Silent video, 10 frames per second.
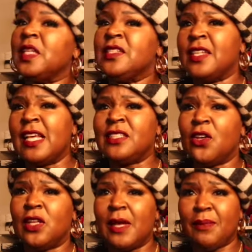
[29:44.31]
So that's
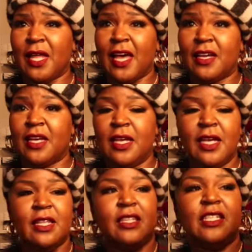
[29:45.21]
Soleil Blanc.
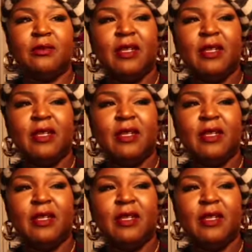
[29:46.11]
This